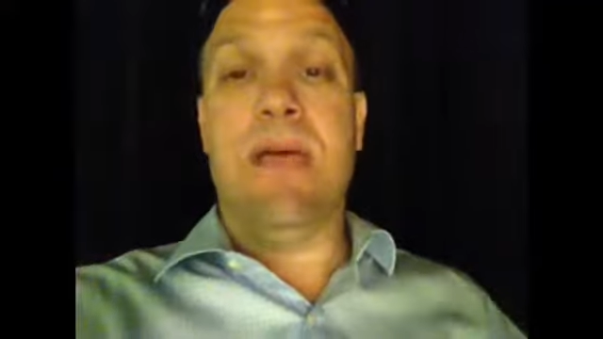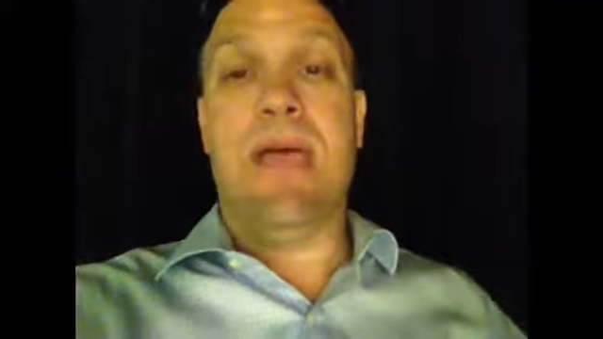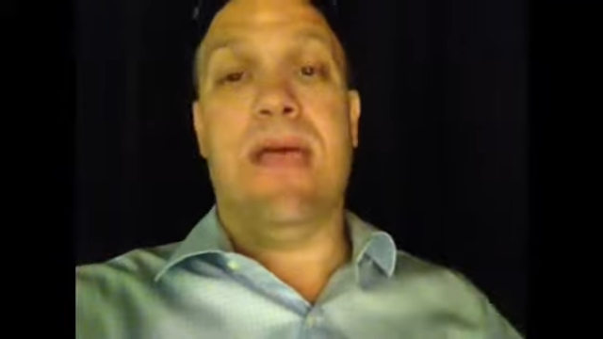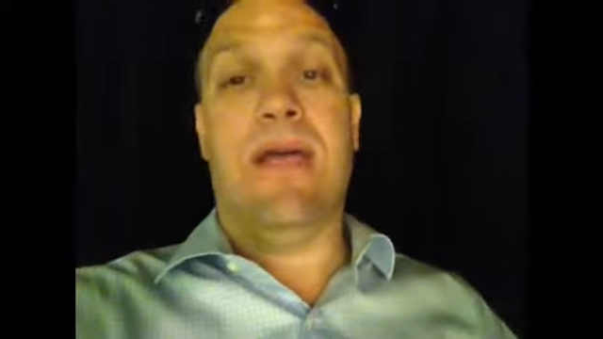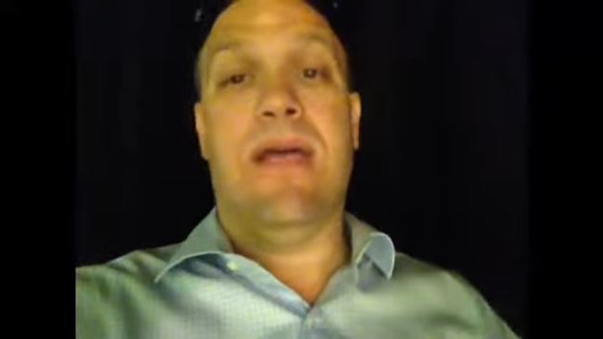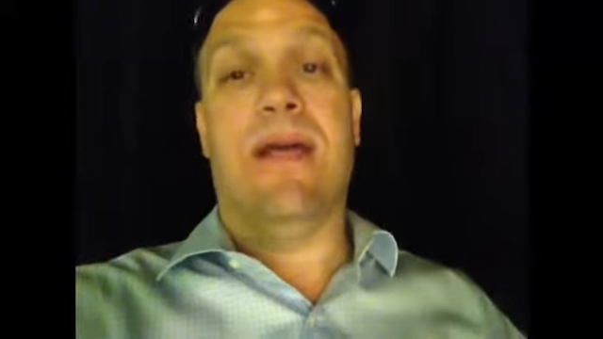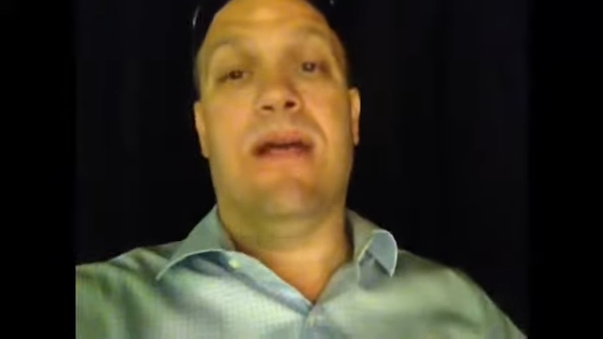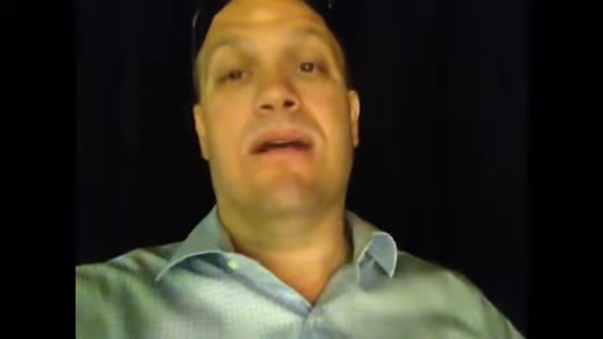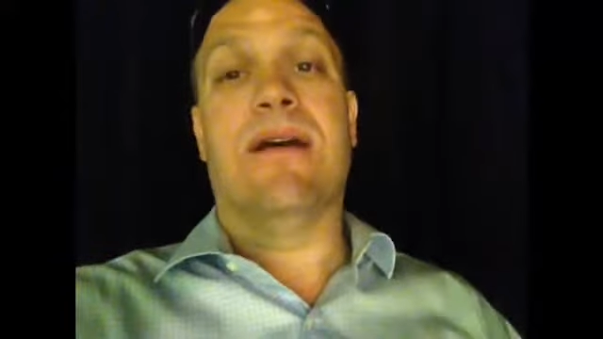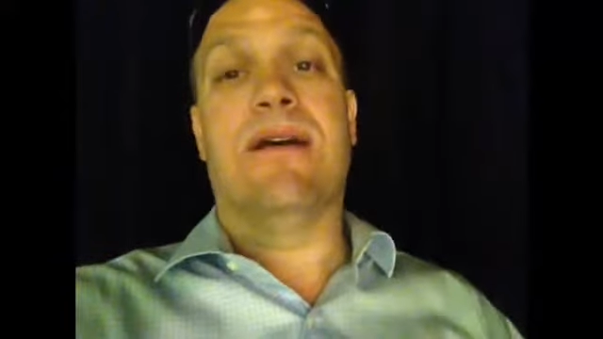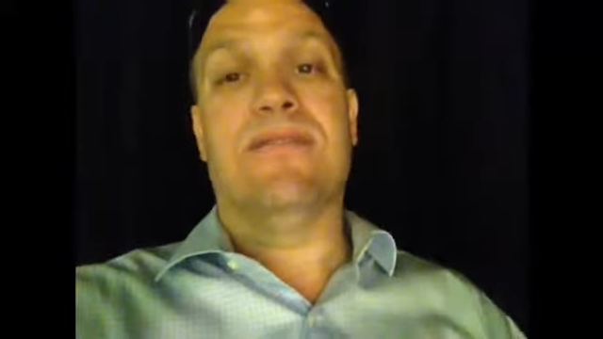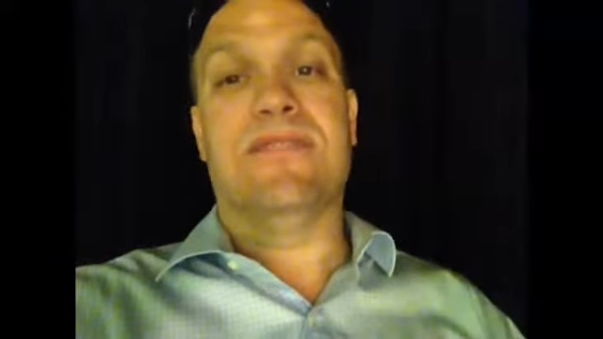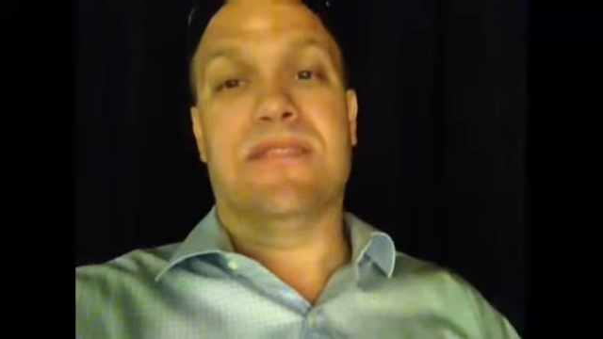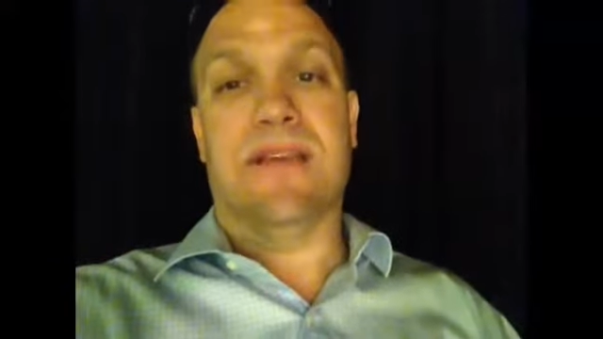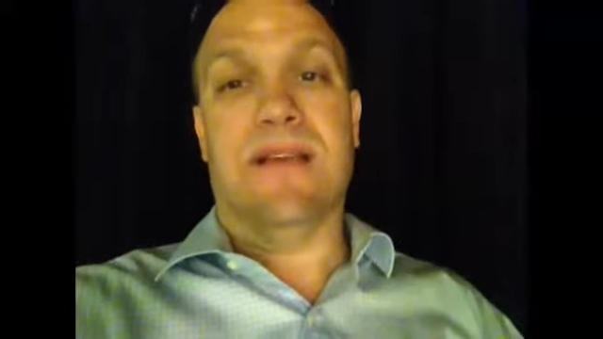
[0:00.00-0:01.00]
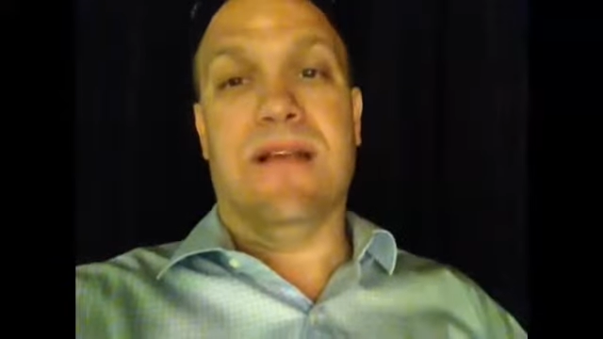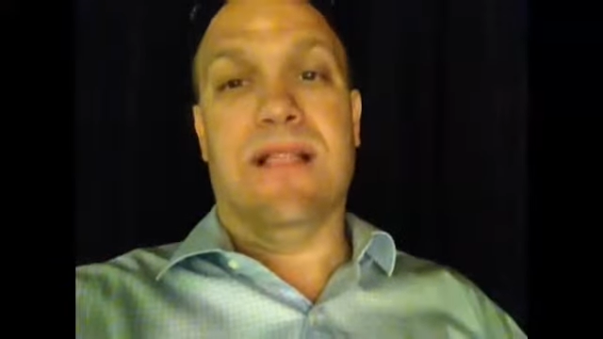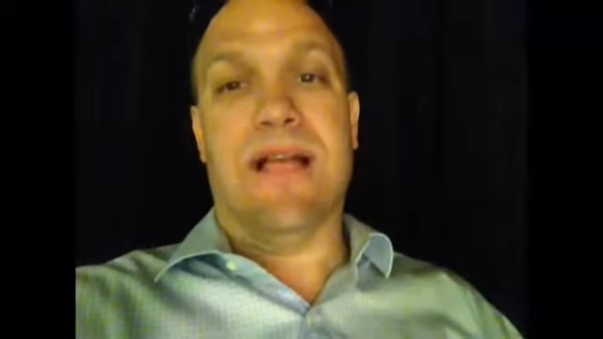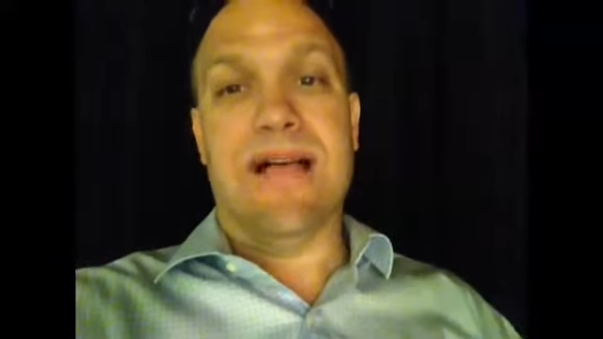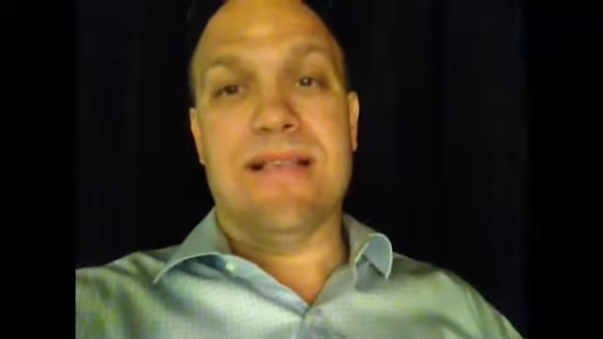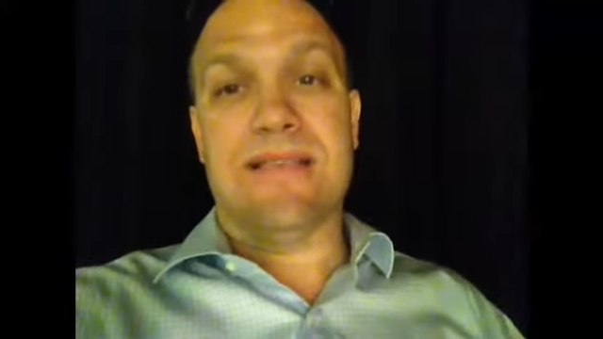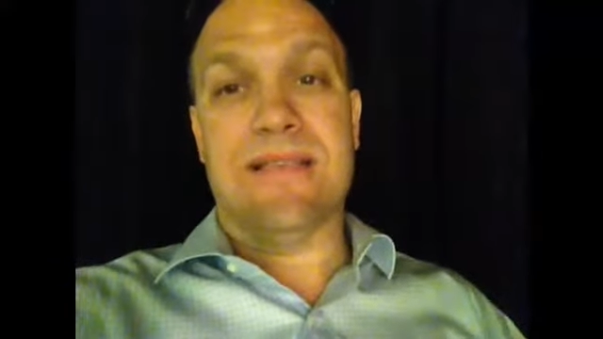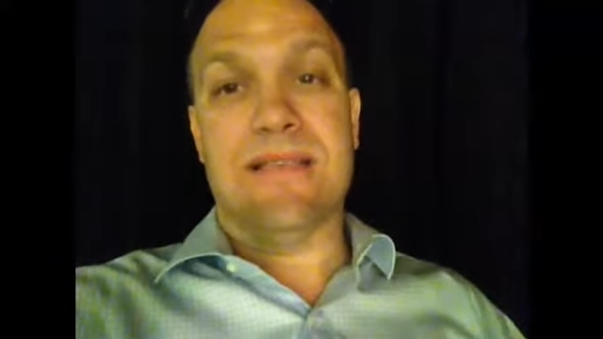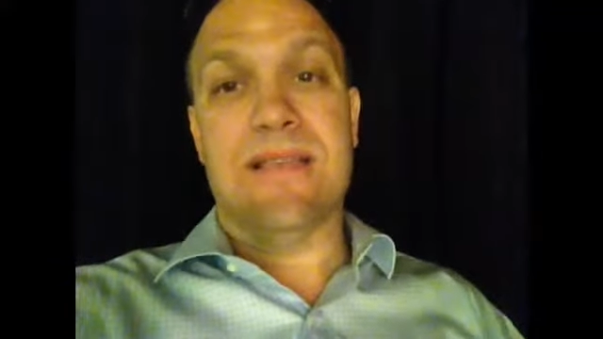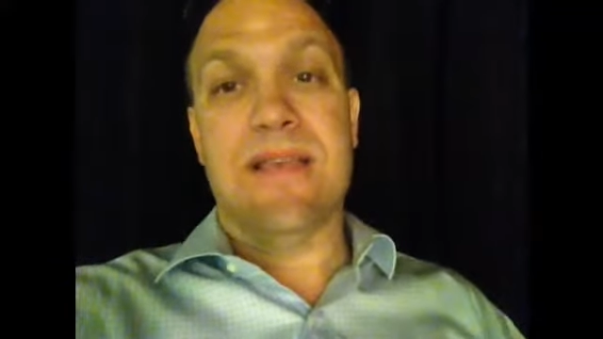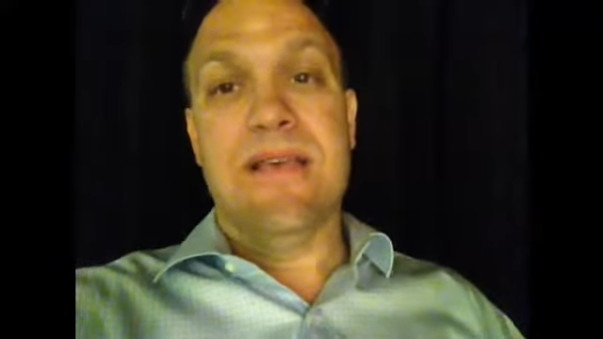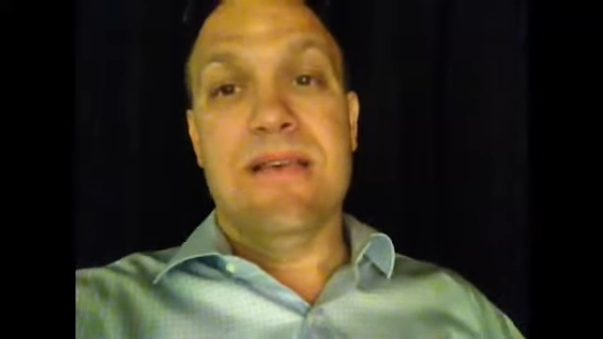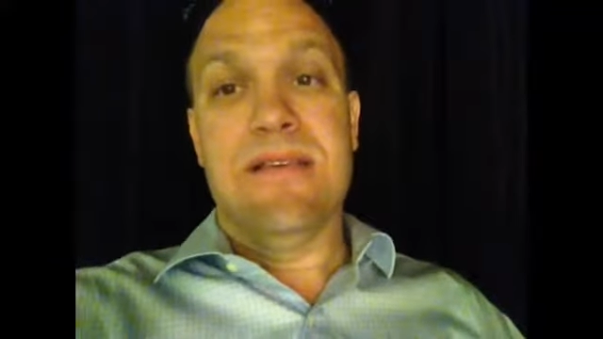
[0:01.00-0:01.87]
pair of sunglasses.